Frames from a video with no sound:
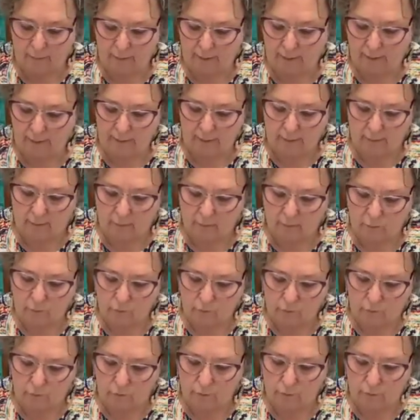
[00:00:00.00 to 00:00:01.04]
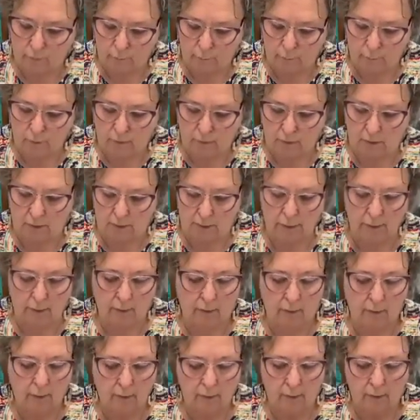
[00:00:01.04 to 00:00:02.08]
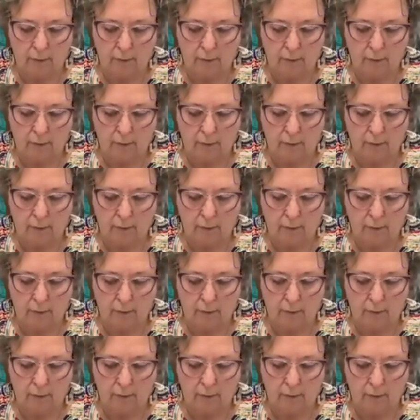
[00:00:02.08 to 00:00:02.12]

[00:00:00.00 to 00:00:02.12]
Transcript: I could put a link.